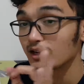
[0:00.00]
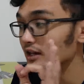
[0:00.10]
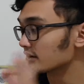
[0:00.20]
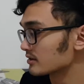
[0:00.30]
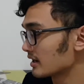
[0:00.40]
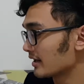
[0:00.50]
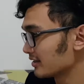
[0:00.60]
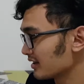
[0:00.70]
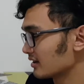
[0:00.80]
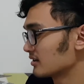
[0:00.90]
layers, I
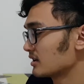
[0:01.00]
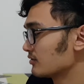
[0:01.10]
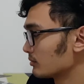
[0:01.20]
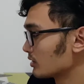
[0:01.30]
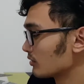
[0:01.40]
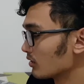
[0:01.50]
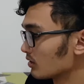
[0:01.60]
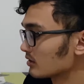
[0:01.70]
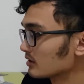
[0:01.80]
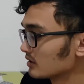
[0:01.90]
think, if I'm not
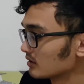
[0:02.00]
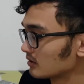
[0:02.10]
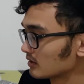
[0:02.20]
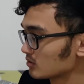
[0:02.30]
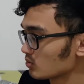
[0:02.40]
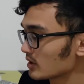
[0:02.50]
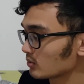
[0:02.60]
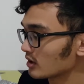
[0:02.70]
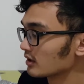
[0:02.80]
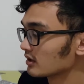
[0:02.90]
wrong. This white
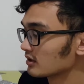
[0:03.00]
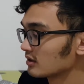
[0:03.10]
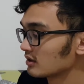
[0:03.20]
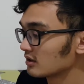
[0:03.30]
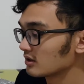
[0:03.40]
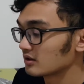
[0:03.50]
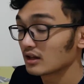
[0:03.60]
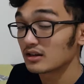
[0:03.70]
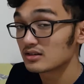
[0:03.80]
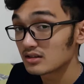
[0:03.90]
one,
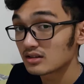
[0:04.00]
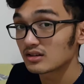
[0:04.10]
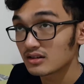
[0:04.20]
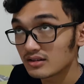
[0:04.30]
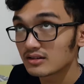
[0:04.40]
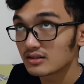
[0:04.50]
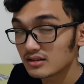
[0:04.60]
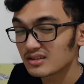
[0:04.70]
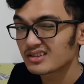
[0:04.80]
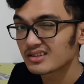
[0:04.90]
that is
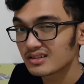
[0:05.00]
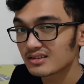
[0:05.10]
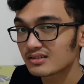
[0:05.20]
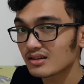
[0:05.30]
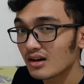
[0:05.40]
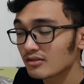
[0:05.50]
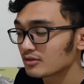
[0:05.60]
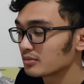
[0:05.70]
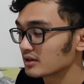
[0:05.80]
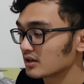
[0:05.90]

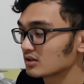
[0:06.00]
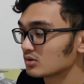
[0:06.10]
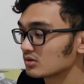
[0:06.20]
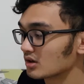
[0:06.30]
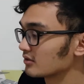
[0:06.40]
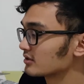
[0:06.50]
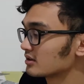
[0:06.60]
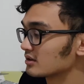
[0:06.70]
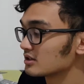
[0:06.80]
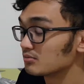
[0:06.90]
soft but not too soft.
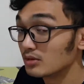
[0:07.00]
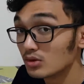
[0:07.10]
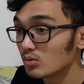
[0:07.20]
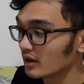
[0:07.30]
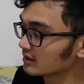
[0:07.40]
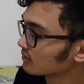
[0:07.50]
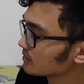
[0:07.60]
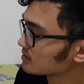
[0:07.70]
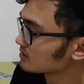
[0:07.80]
This blue one, which